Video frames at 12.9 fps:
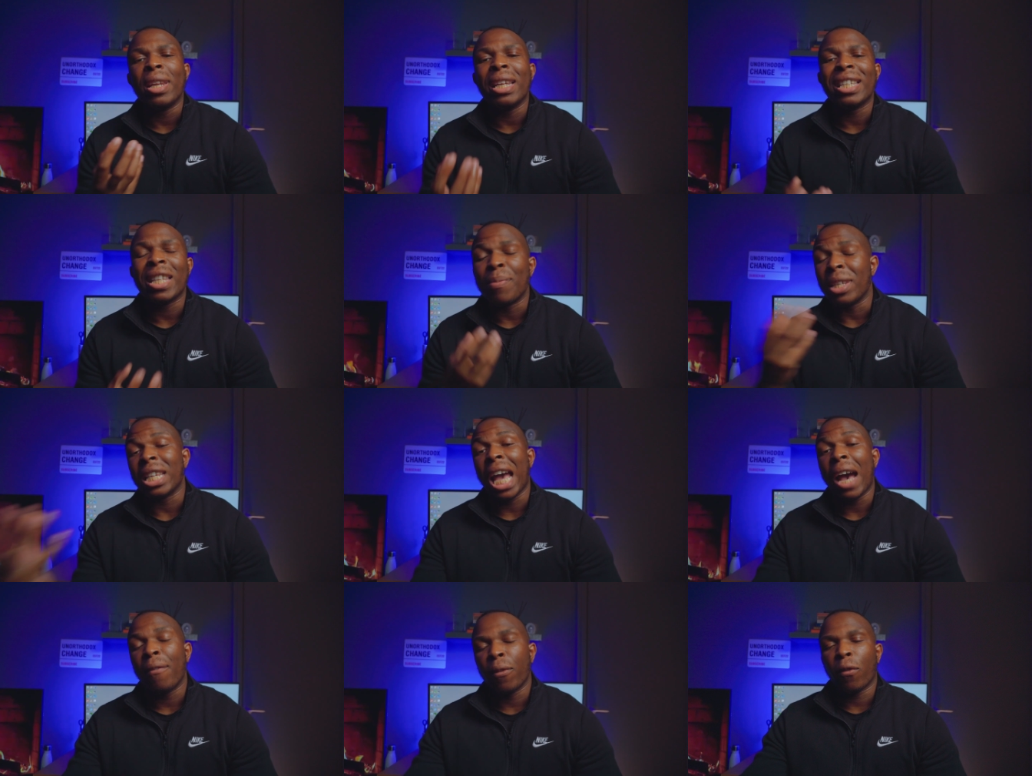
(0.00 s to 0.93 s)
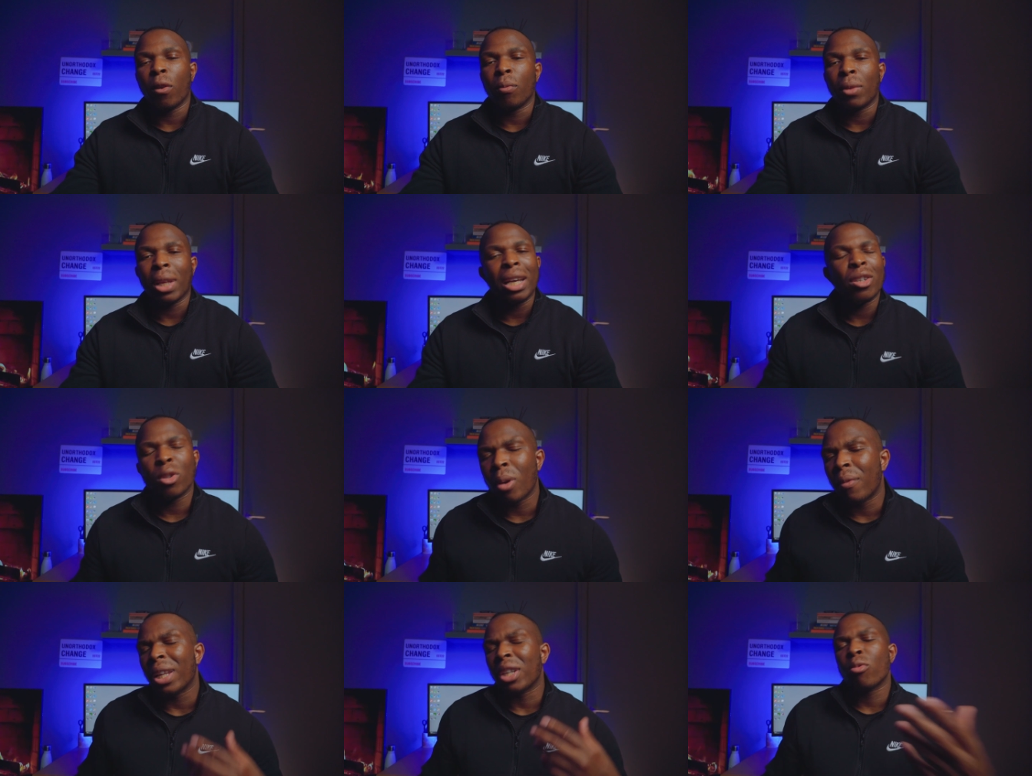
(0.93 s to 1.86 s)
needs to be gathered from that, so
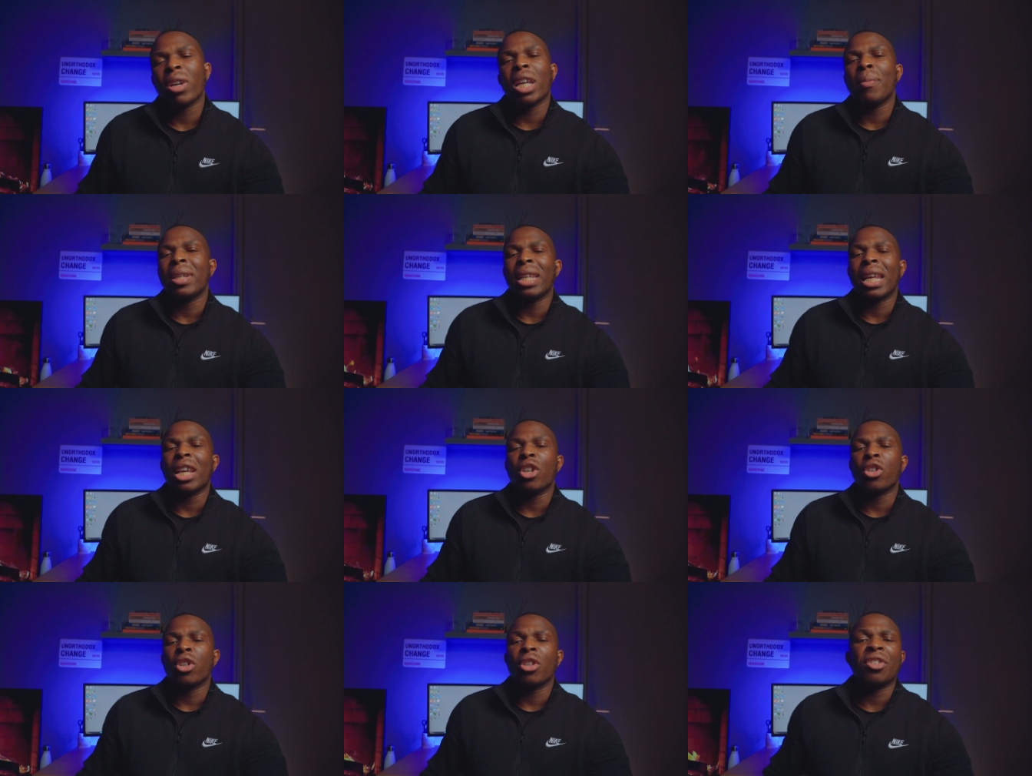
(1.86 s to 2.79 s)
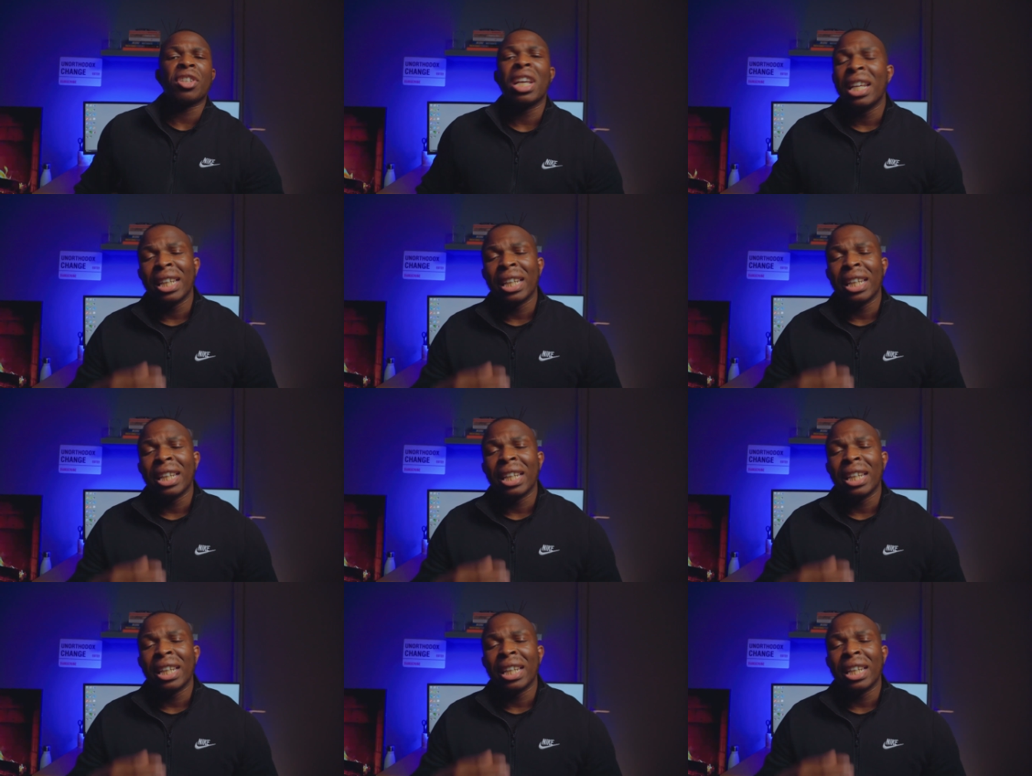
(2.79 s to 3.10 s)
whether that's recommendations,